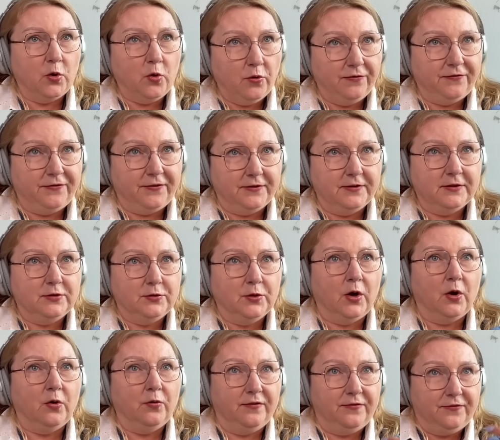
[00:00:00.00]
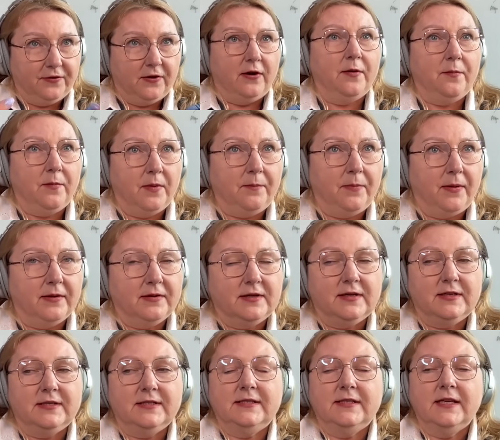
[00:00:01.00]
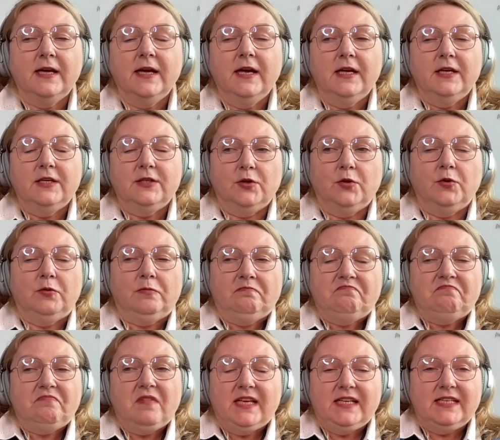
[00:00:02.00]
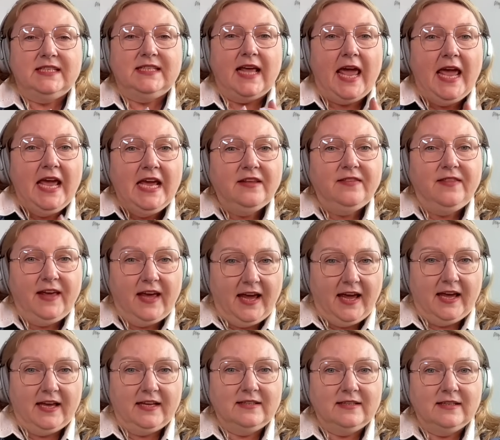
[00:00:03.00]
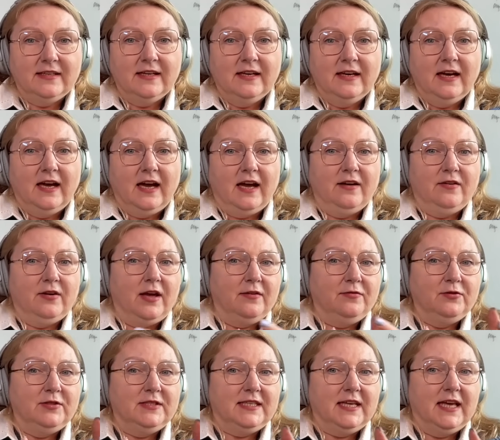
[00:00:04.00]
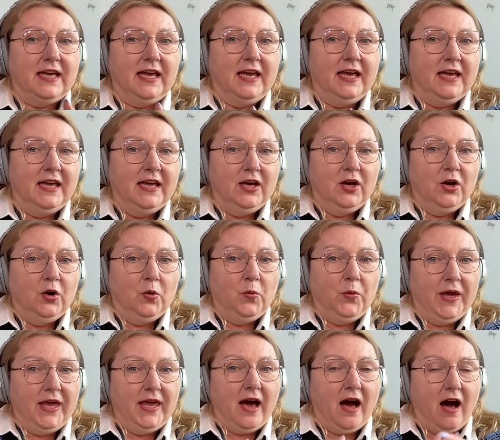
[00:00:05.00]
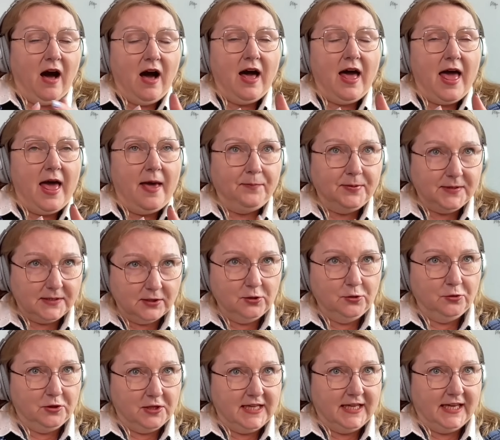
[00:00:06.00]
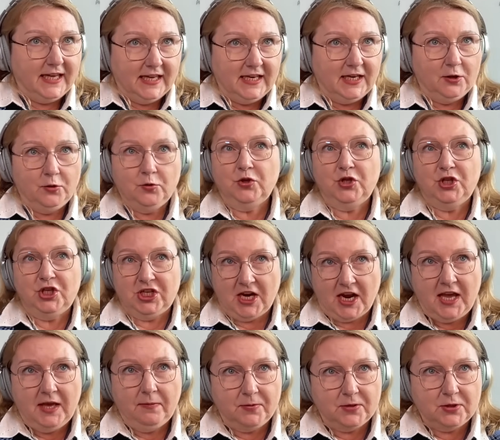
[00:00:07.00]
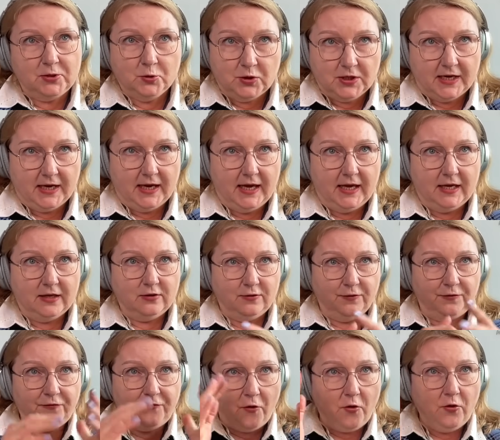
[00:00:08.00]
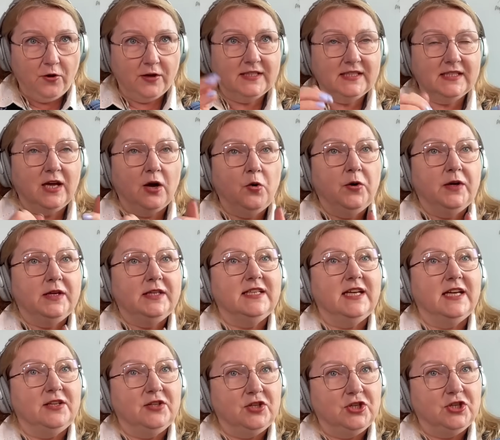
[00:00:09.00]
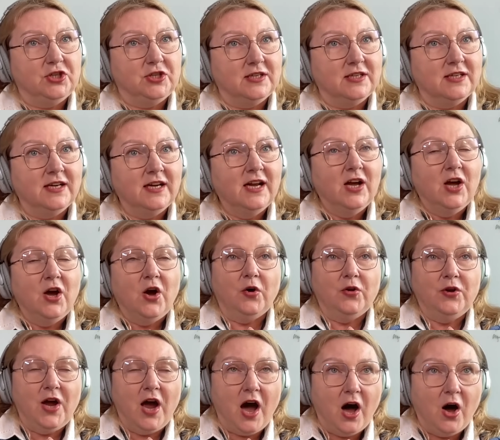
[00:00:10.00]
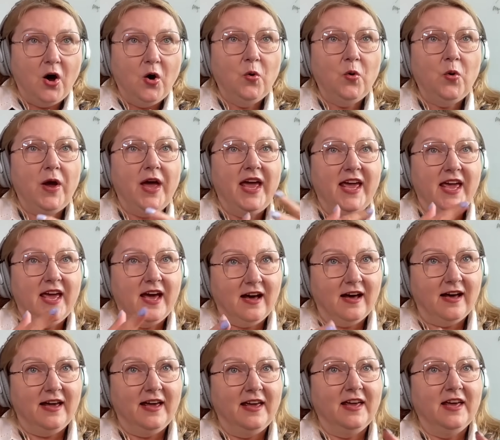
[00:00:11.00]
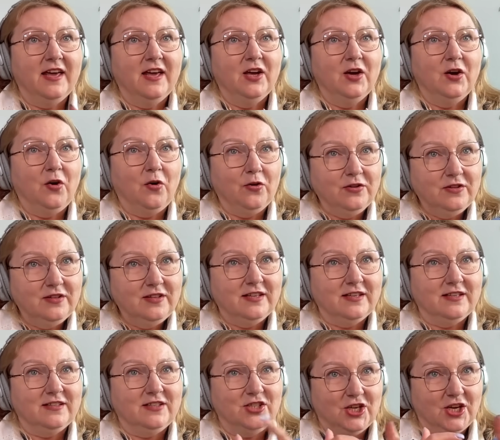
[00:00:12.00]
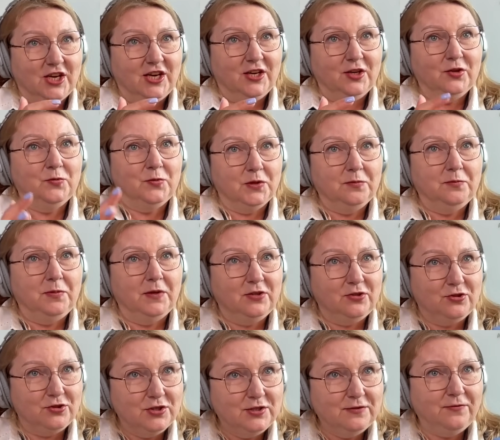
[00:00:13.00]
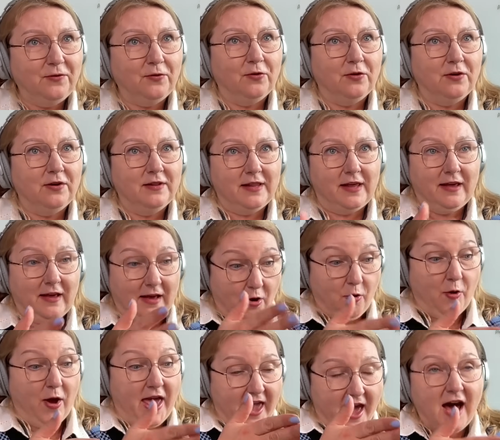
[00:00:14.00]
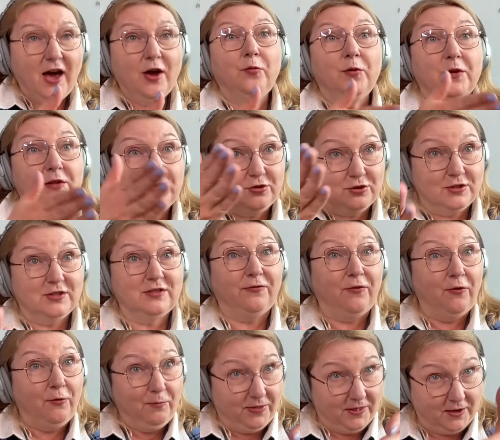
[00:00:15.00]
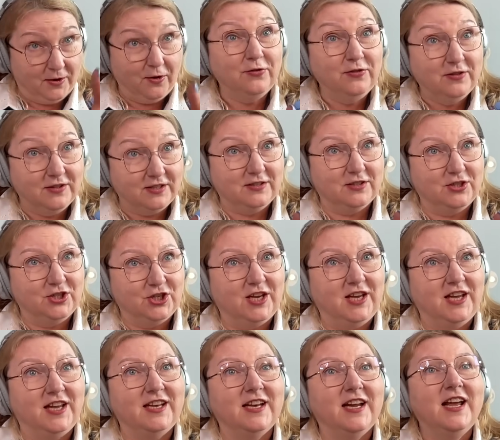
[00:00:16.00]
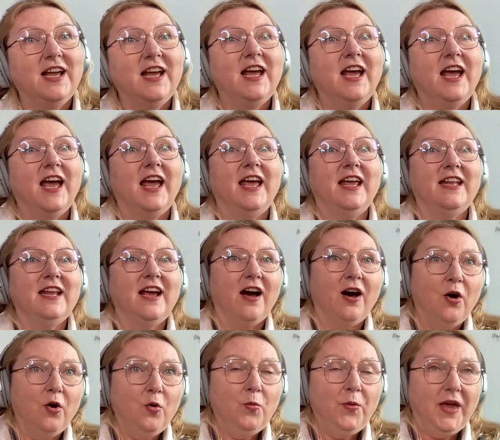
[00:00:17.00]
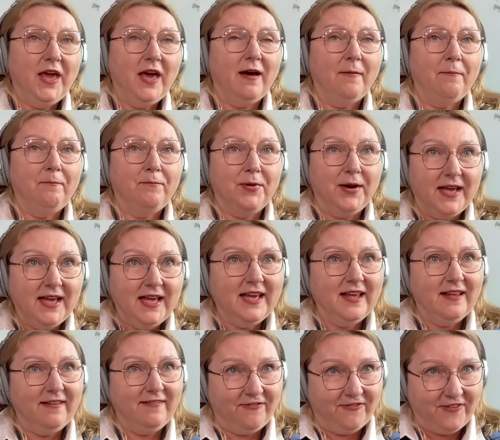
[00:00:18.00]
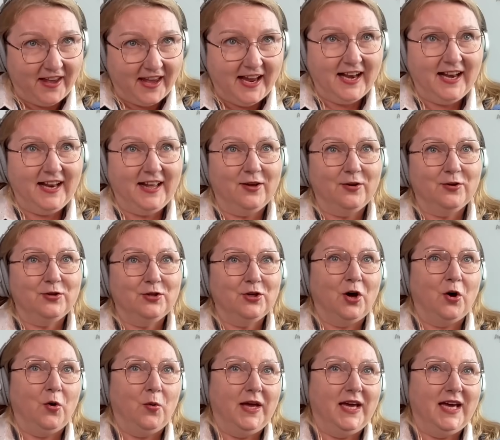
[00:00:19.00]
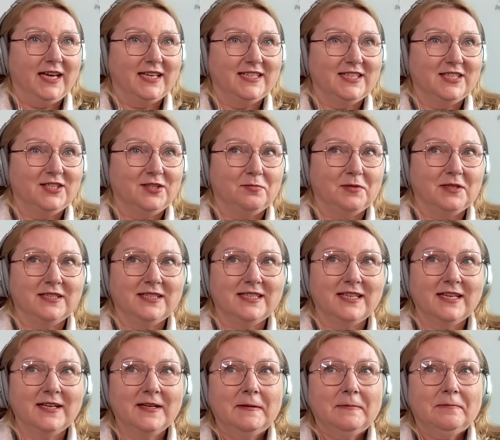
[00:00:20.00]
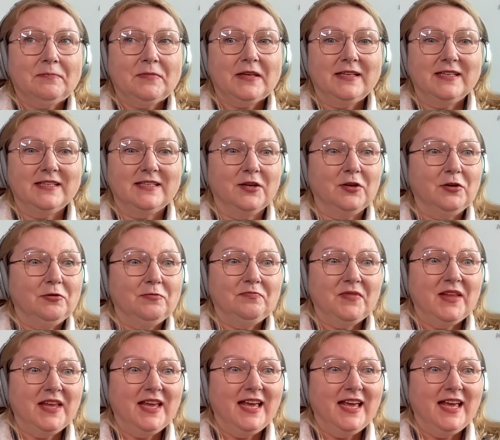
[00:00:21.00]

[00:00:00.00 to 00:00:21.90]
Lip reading: offer to our pharma partners. So saying that, I would say we are absolutely in a good shape today to focus our attention on how AI content chain will be transformed, like how AI will transform the content chain and how we are bringing value to our customers. So